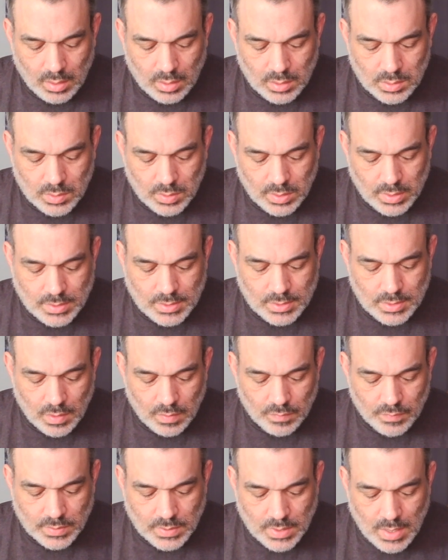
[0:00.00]
So let's
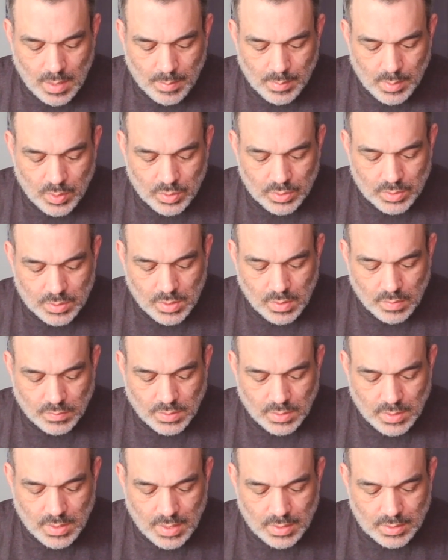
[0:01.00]
self-examine
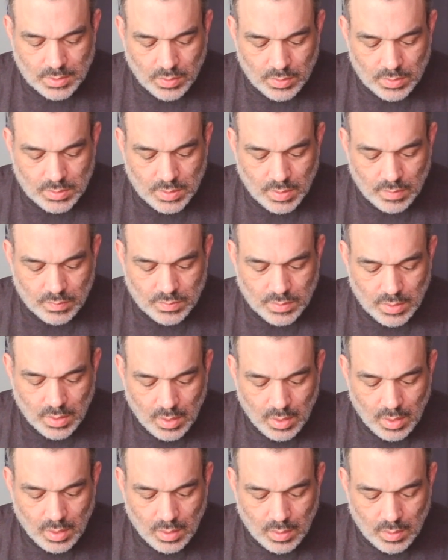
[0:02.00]
ourselves and ask ourselves,
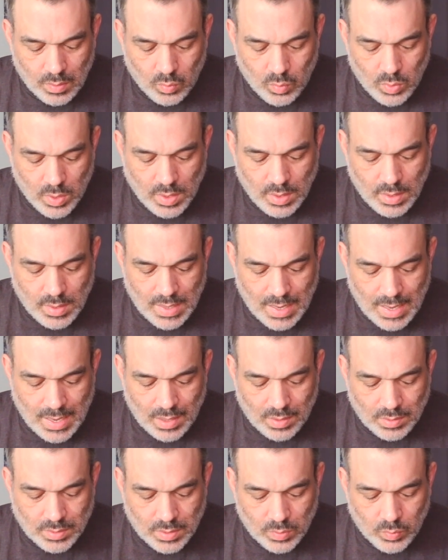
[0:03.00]
when and
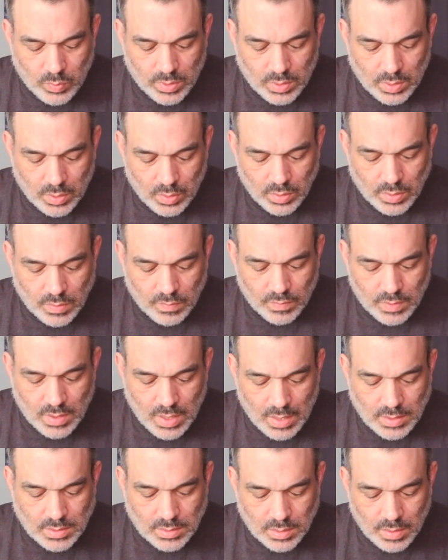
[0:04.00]
how did we learn of
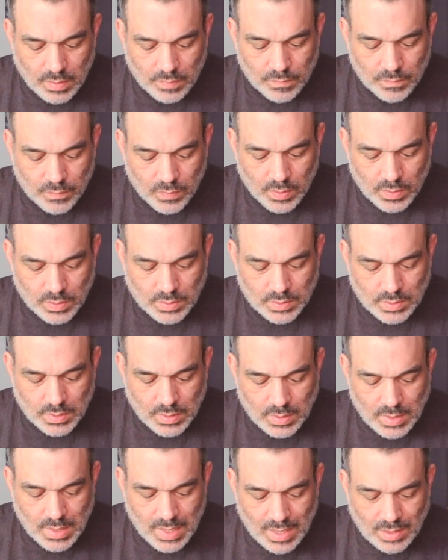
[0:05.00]
God's love for us,
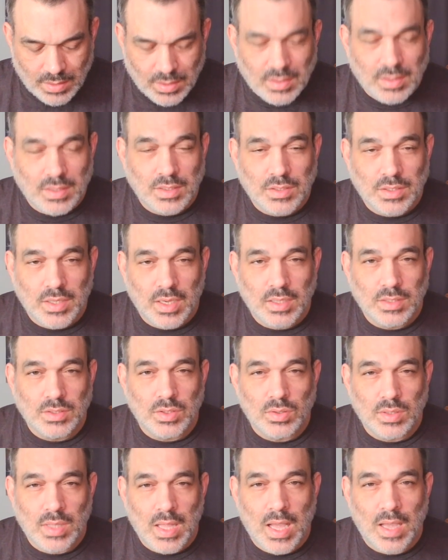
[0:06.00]
and how did it change
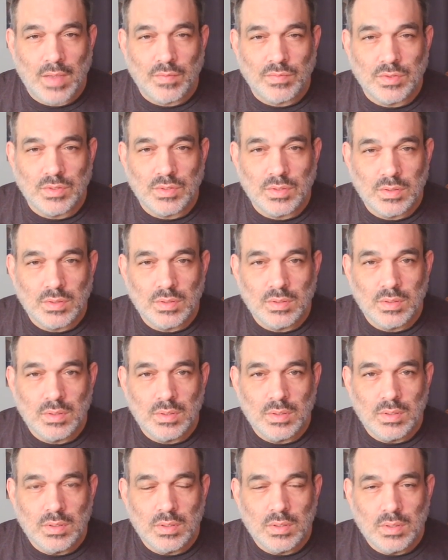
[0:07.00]
our lives?
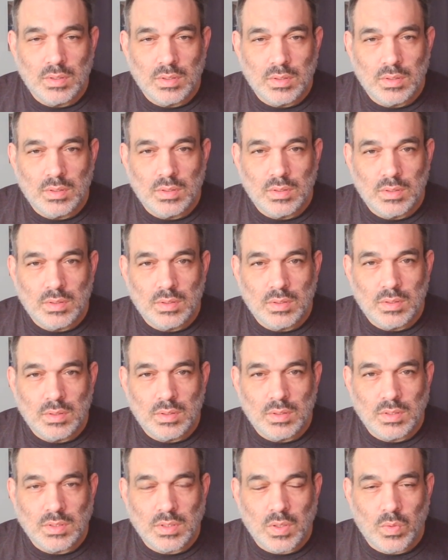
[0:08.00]

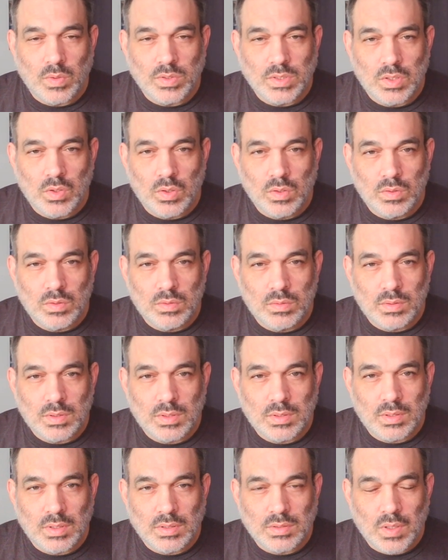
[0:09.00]
It's always good
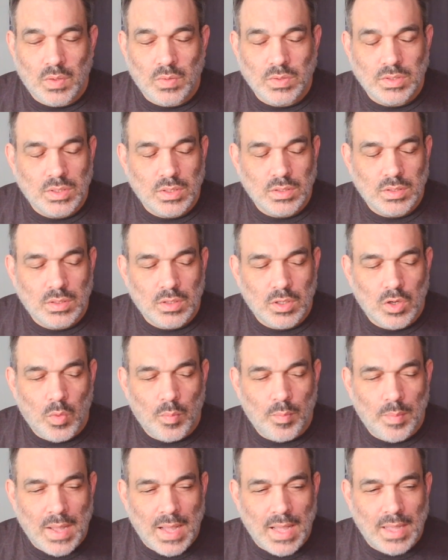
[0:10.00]
to go
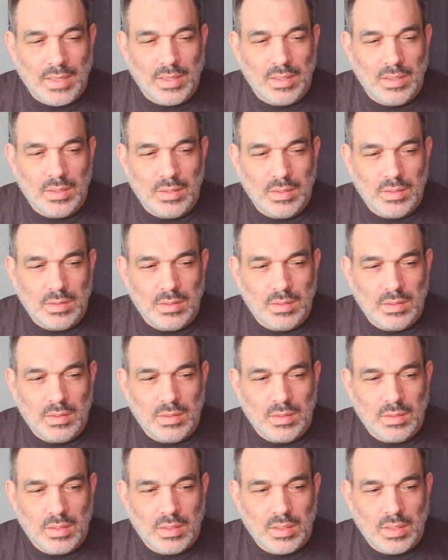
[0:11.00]
back
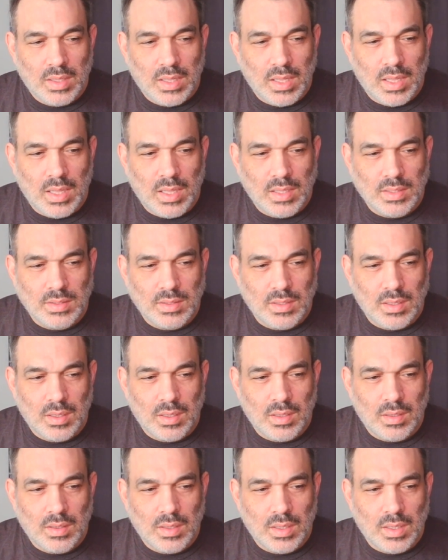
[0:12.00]

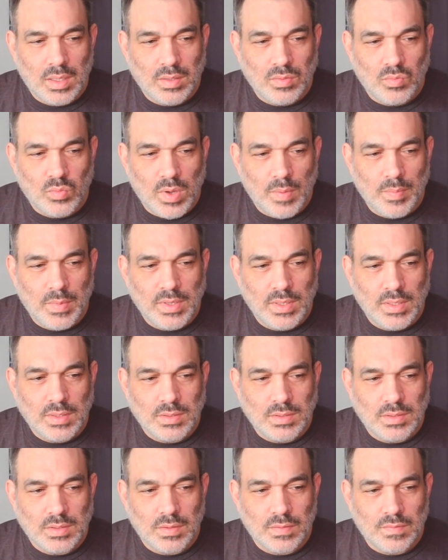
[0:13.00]
and
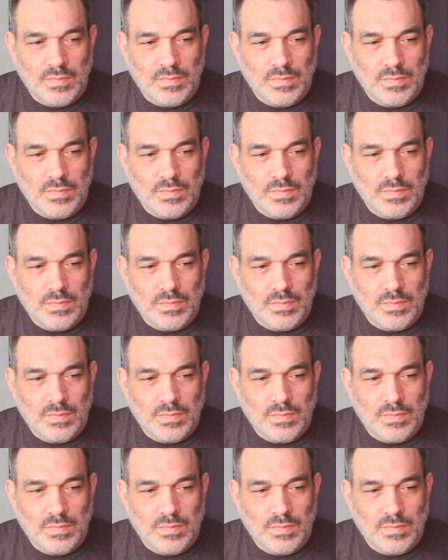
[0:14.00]
reminisce of